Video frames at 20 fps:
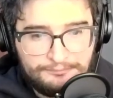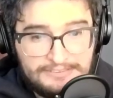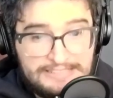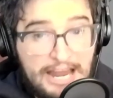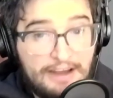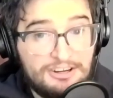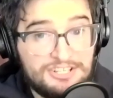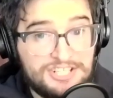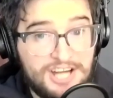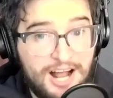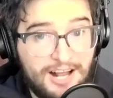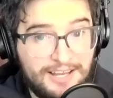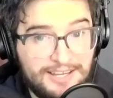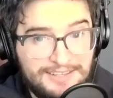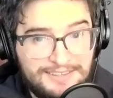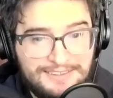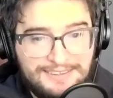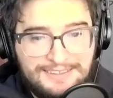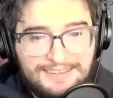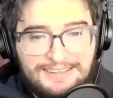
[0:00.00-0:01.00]
Tarashuk.
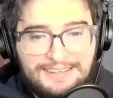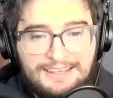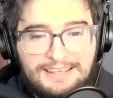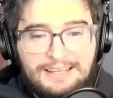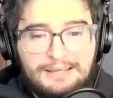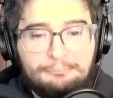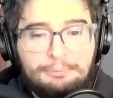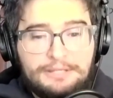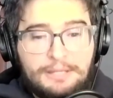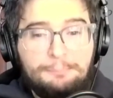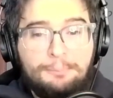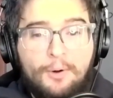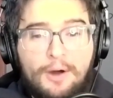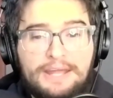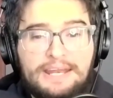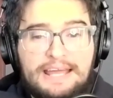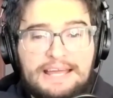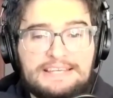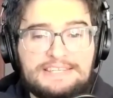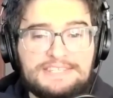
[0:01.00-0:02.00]
Oh. But the
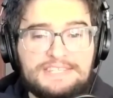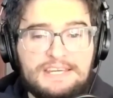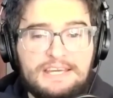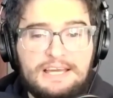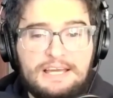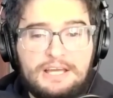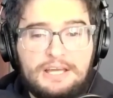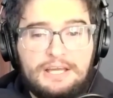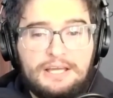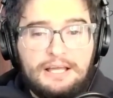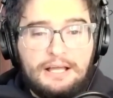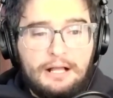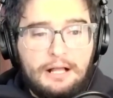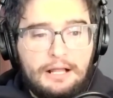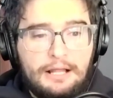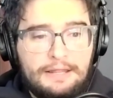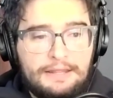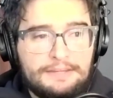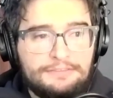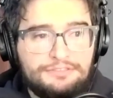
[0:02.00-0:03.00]
point is,
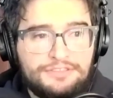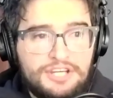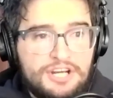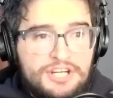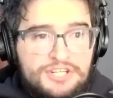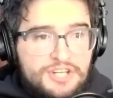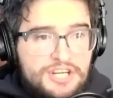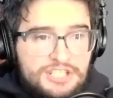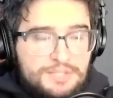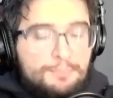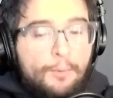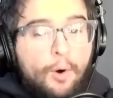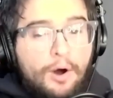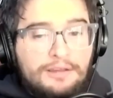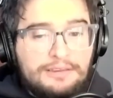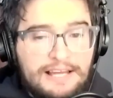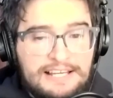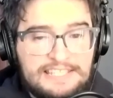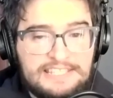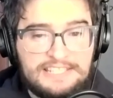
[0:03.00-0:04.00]
there's just more
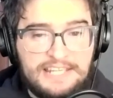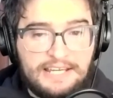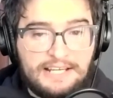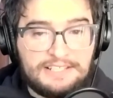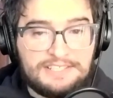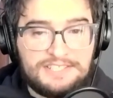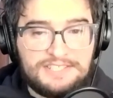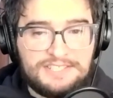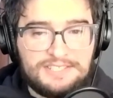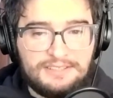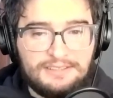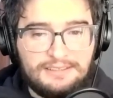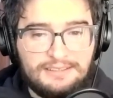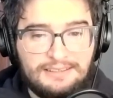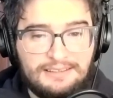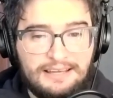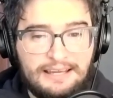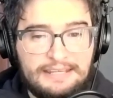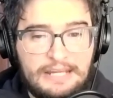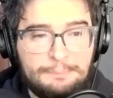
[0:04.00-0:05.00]
listings,
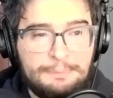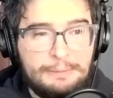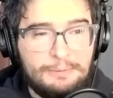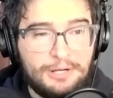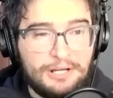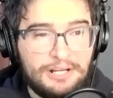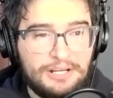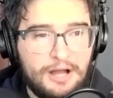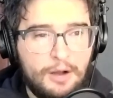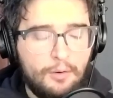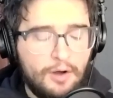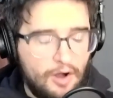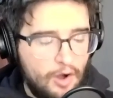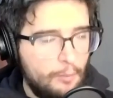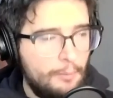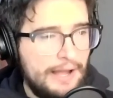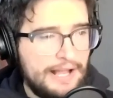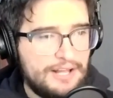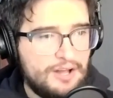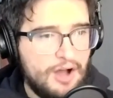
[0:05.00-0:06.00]
and then people can go, "Oh
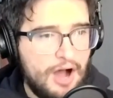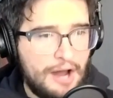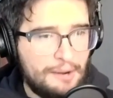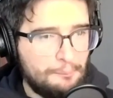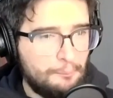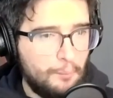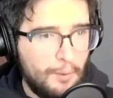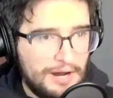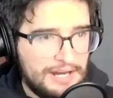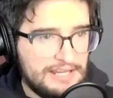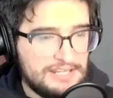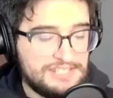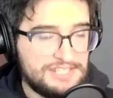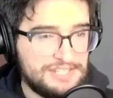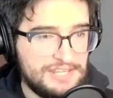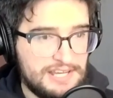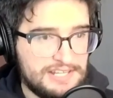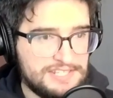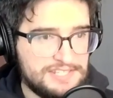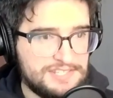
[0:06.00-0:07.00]
my God, what is
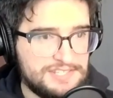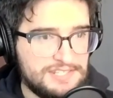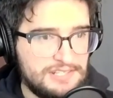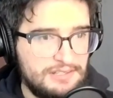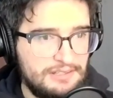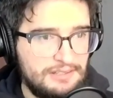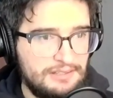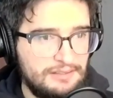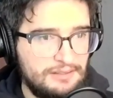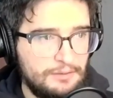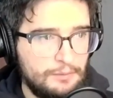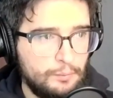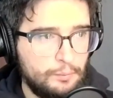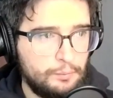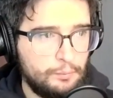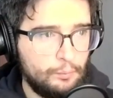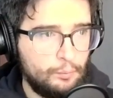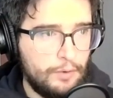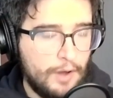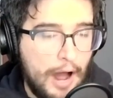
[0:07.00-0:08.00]
this?
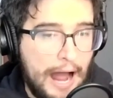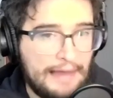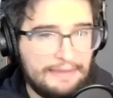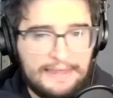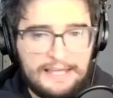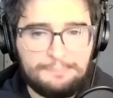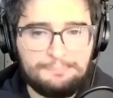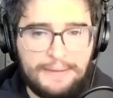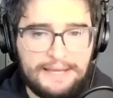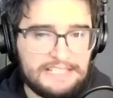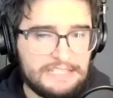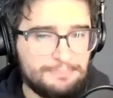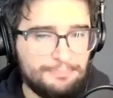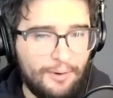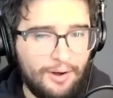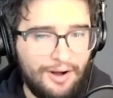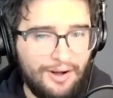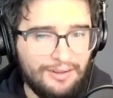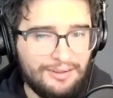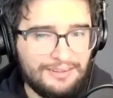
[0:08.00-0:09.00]
I like
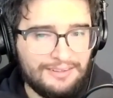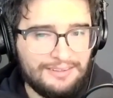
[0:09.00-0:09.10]
baseball."